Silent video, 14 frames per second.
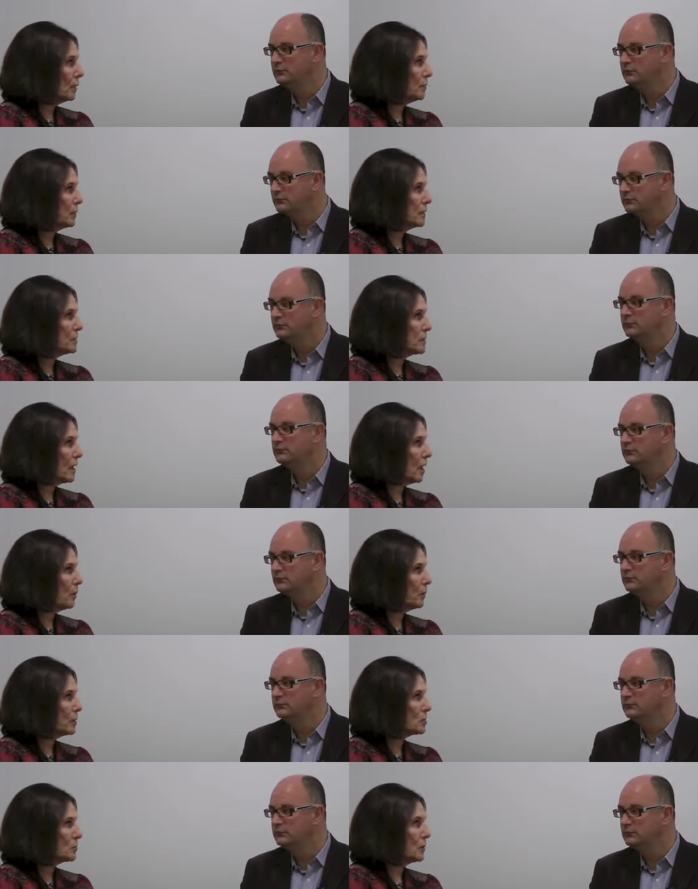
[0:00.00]
Speaker 1: company to help
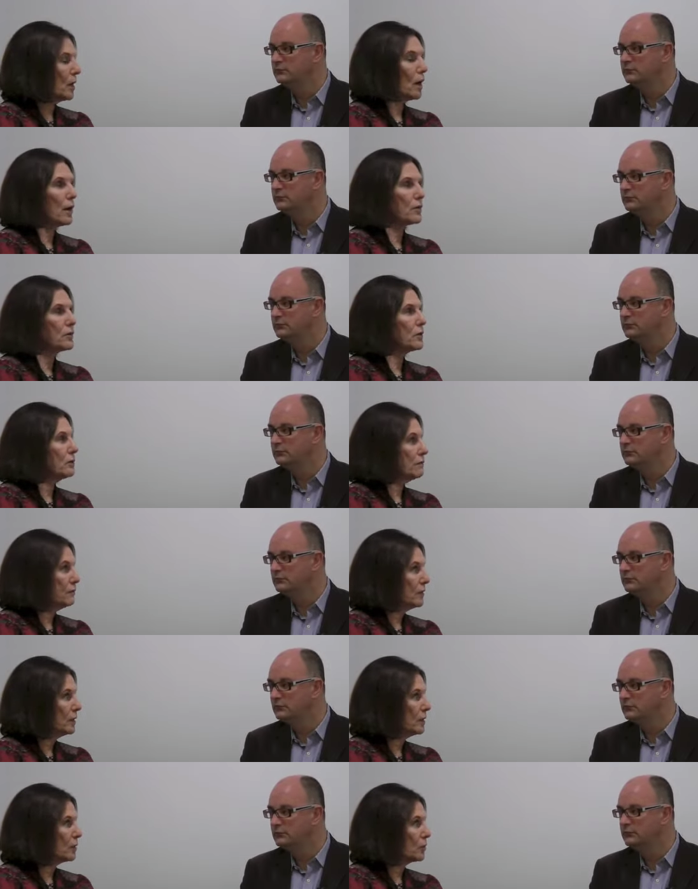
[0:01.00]
us. We hired the
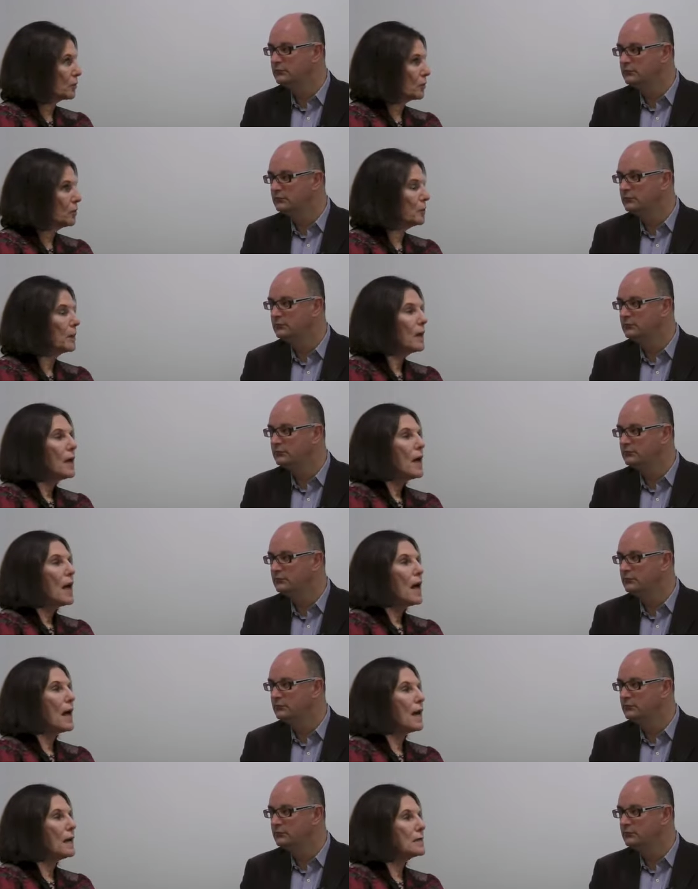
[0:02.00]
Infinia Group,
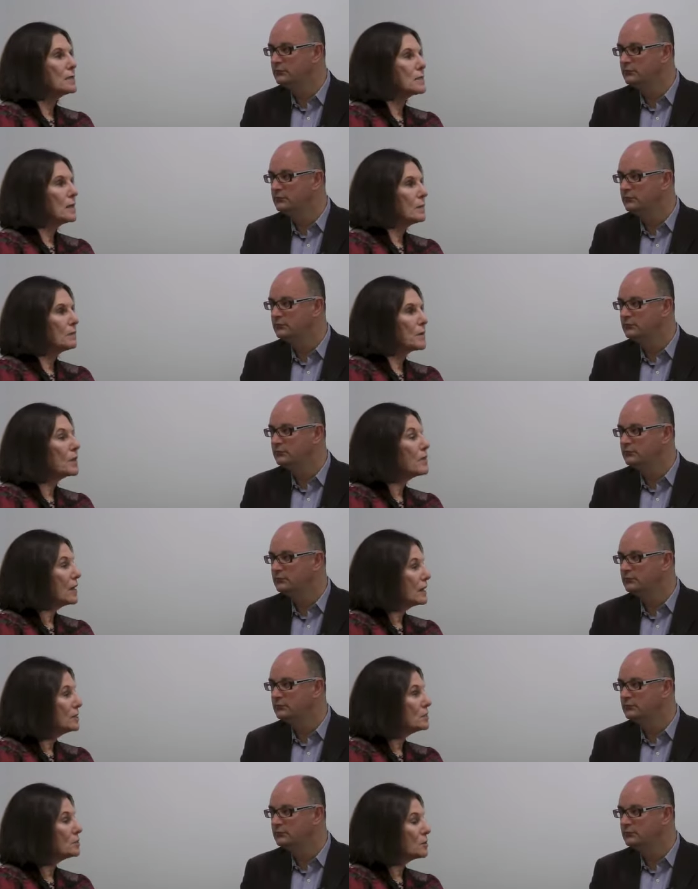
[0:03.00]
and um, they
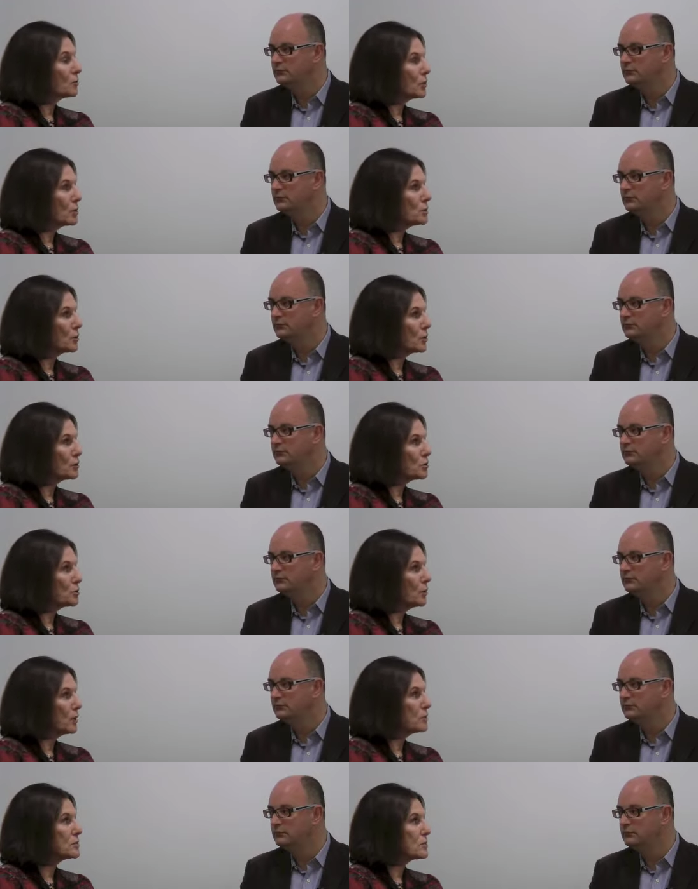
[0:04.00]
did some research
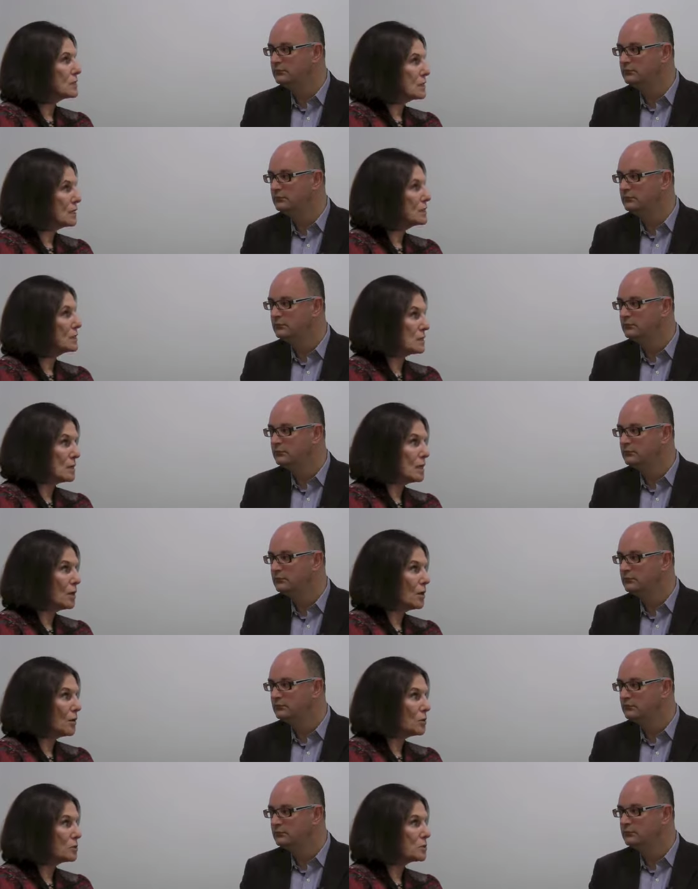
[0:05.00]
with
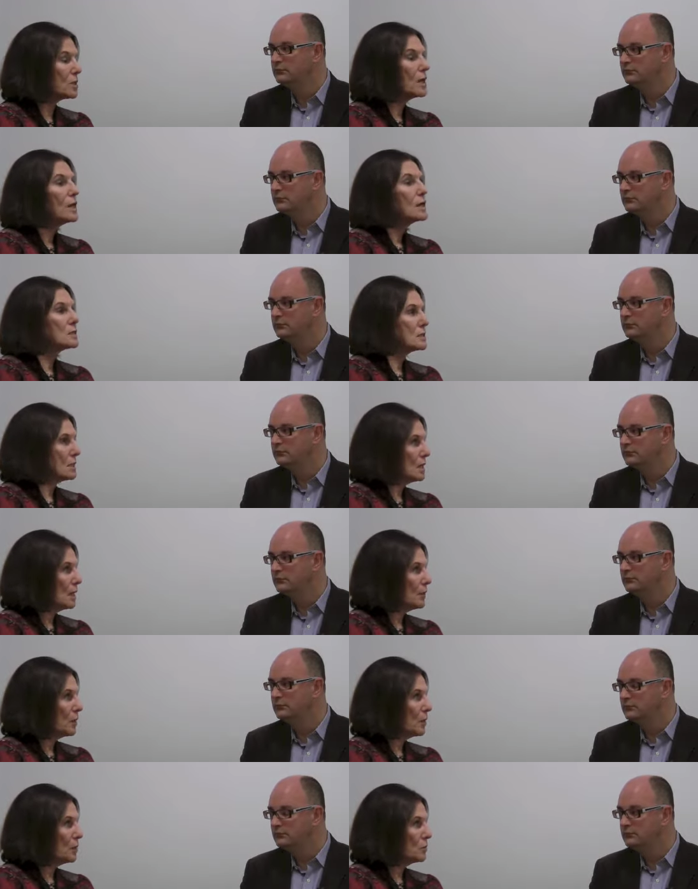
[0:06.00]
CCOs,
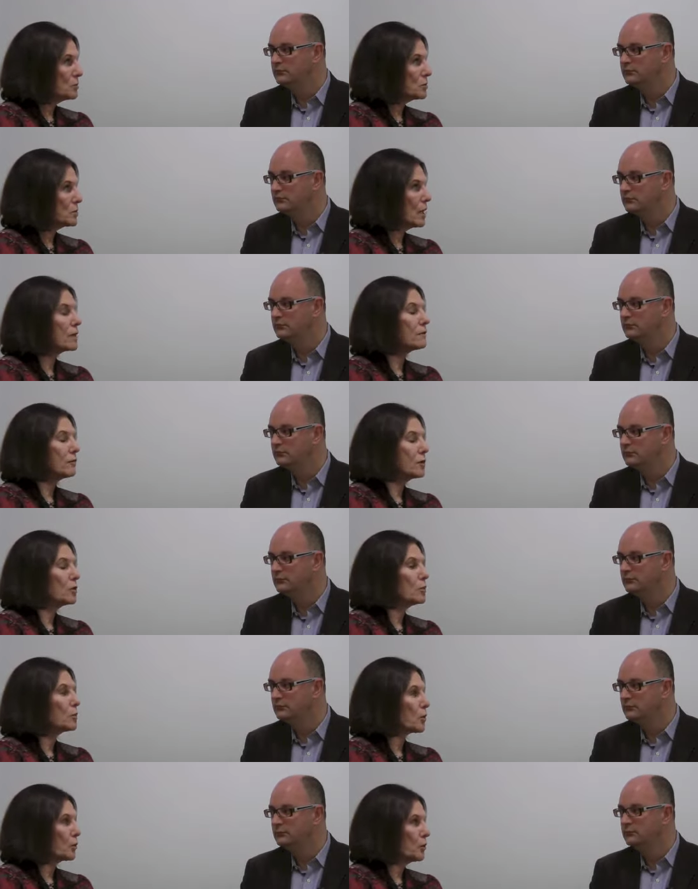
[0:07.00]
CMOs, and a few
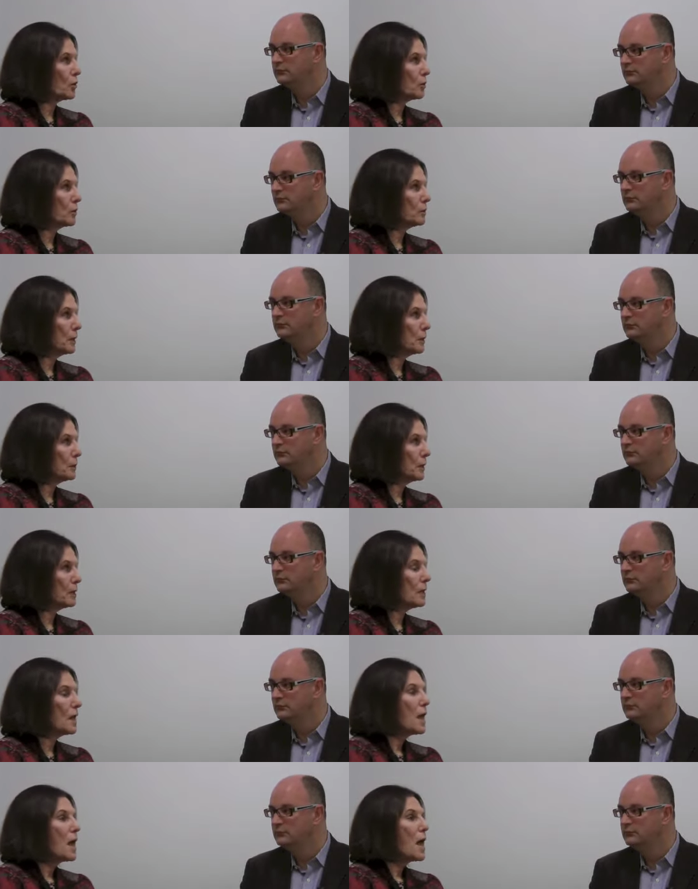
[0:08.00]
procurement
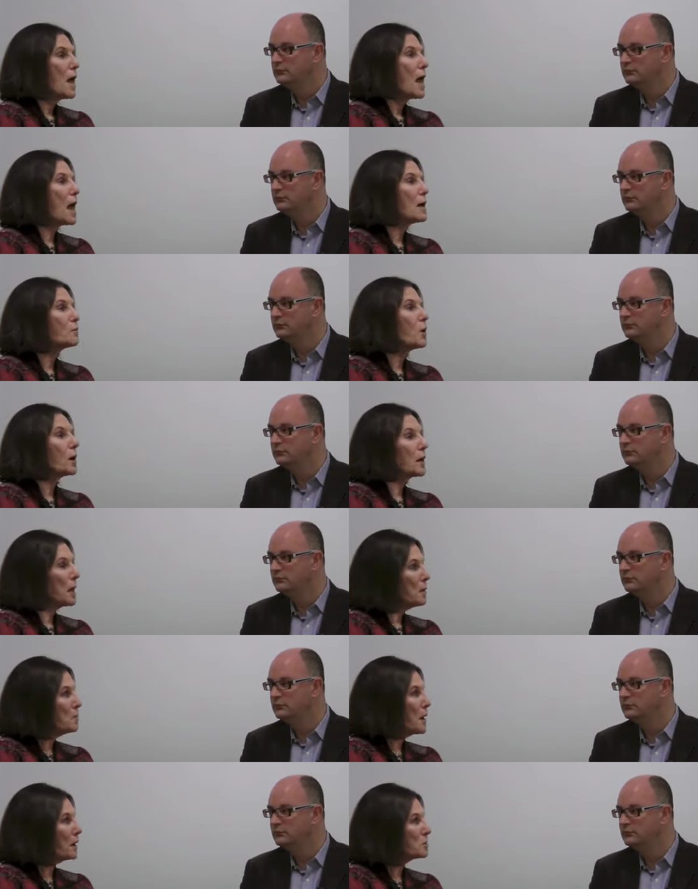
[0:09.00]
people. And what
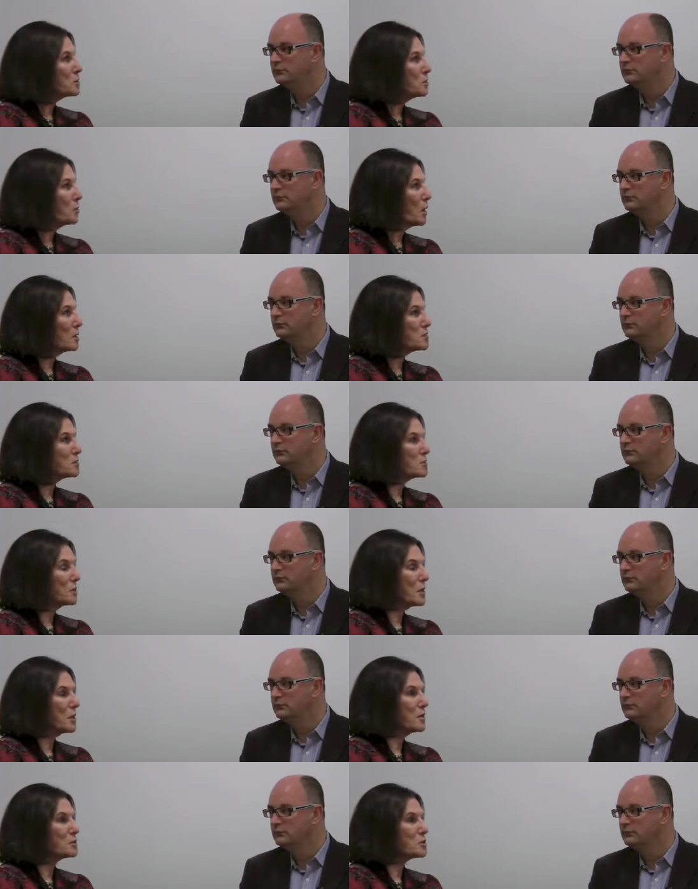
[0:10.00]
came back to us
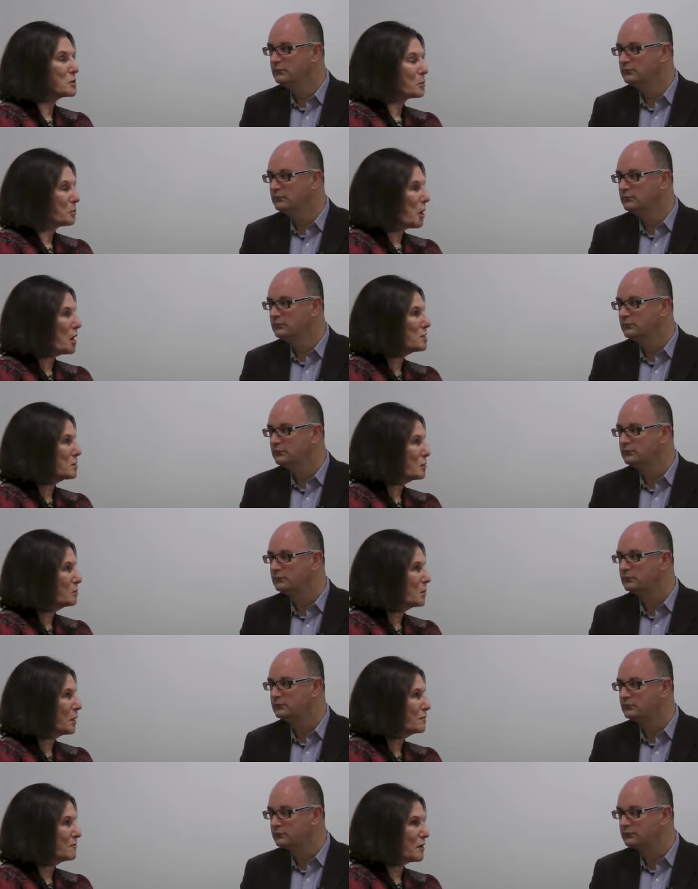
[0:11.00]
in a surprising
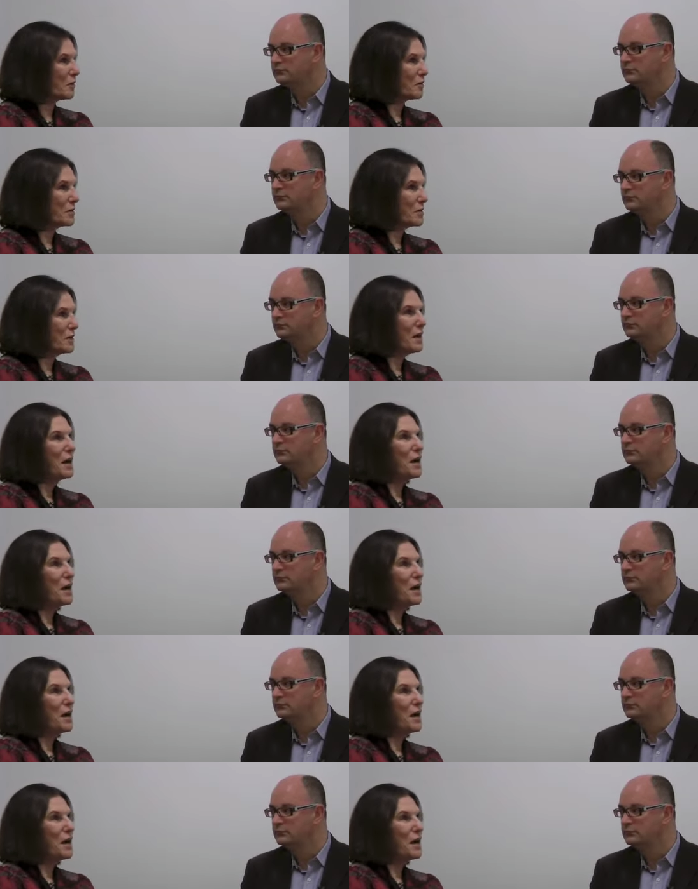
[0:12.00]
but very